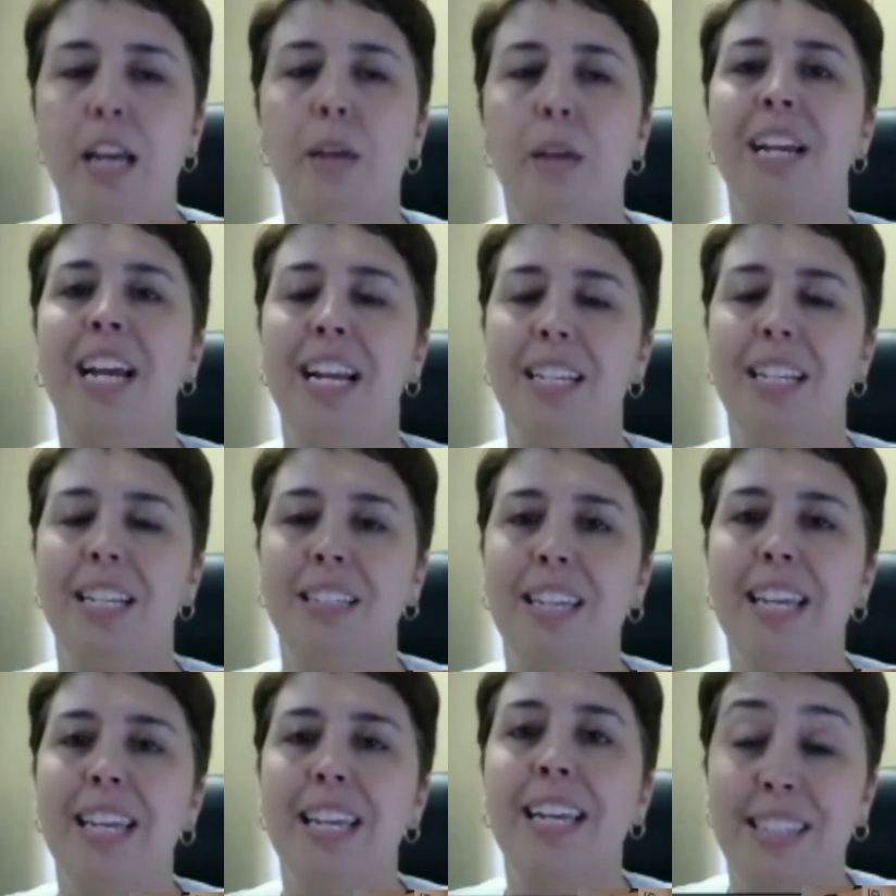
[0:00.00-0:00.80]

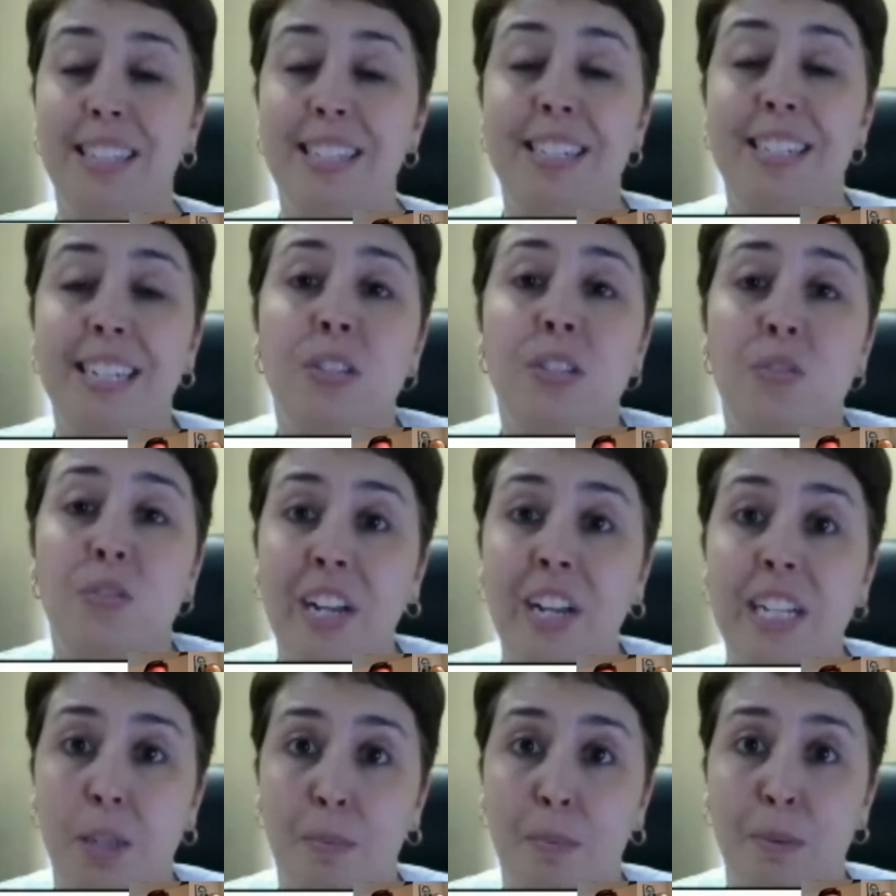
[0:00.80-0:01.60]
because this is
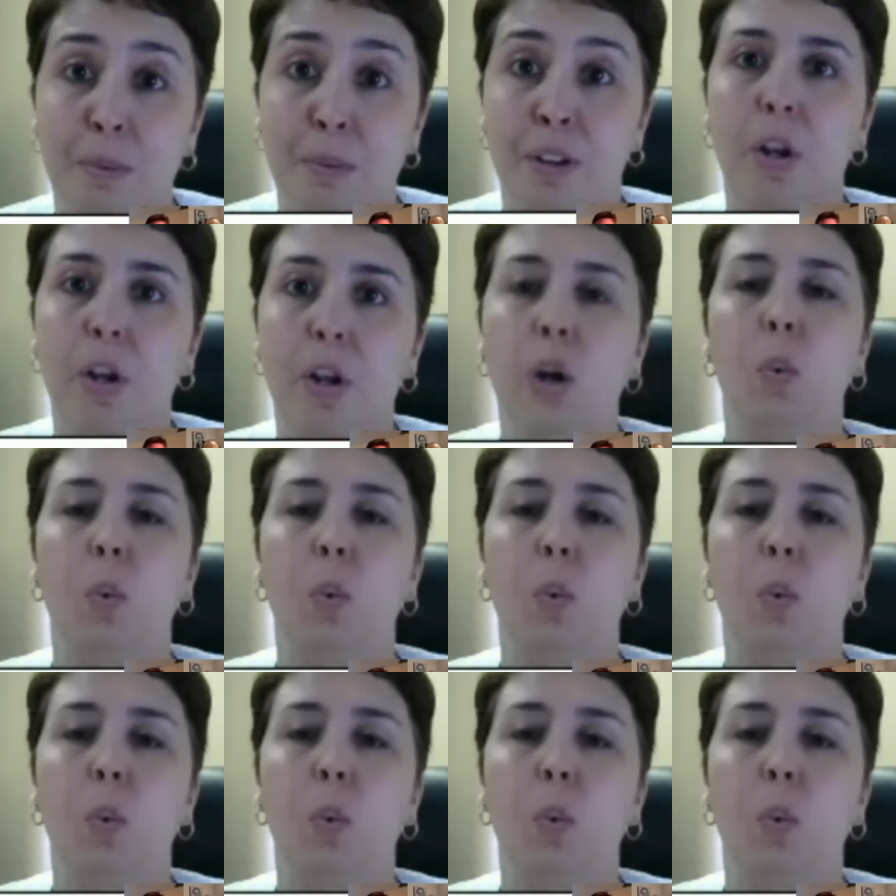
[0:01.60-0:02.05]
fixable.